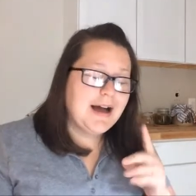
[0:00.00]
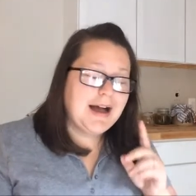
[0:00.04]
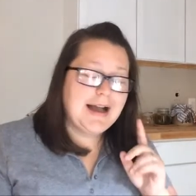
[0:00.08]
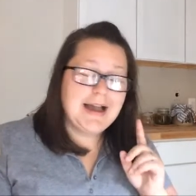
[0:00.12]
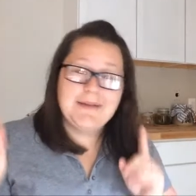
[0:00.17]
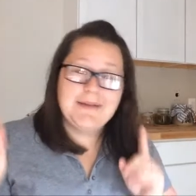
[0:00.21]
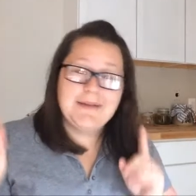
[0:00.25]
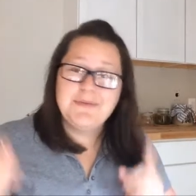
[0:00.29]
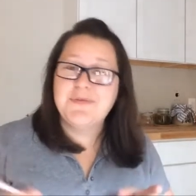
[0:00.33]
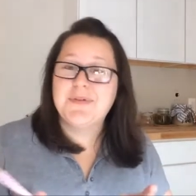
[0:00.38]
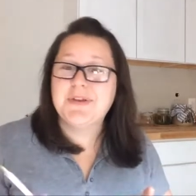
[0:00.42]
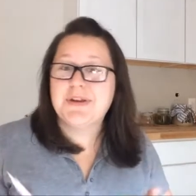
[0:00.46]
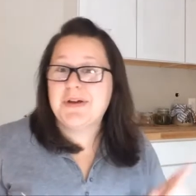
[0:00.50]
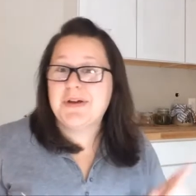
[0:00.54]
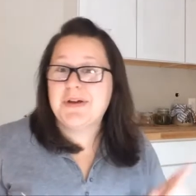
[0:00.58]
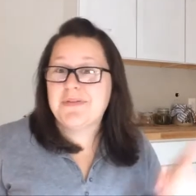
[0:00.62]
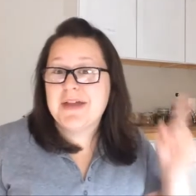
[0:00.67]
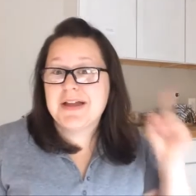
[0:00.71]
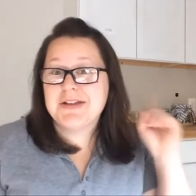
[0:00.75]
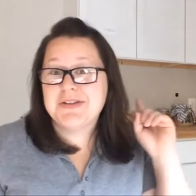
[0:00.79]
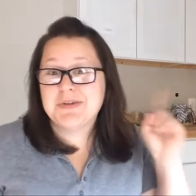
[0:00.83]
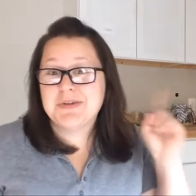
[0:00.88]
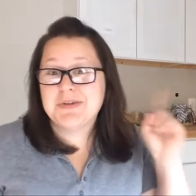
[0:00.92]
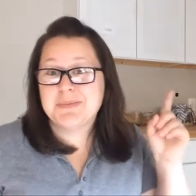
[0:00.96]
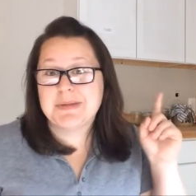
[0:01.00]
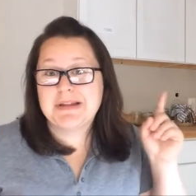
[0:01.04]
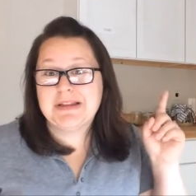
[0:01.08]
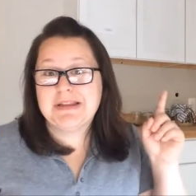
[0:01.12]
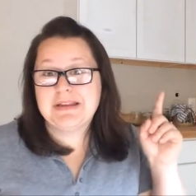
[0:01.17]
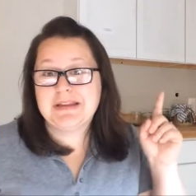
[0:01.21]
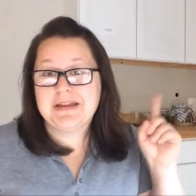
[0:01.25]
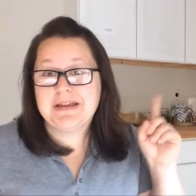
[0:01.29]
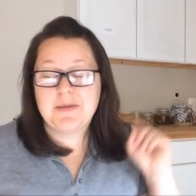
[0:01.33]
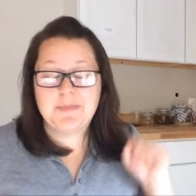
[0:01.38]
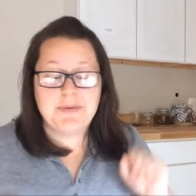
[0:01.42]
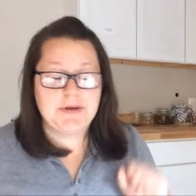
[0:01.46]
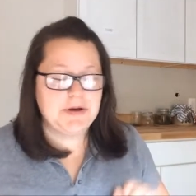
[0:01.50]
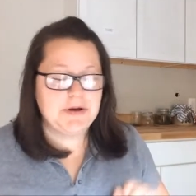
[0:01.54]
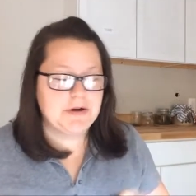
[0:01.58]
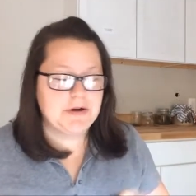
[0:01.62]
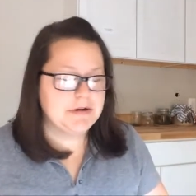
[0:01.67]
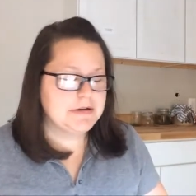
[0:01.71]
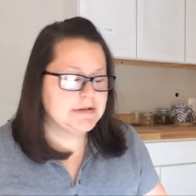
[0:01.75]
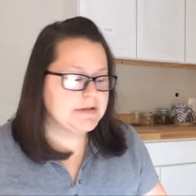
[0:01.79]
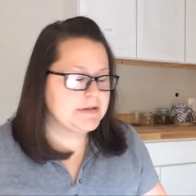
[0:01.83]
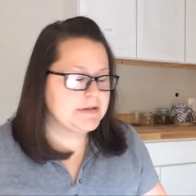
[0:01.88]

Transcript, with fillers: I have a video on that too. I'm going to link up here.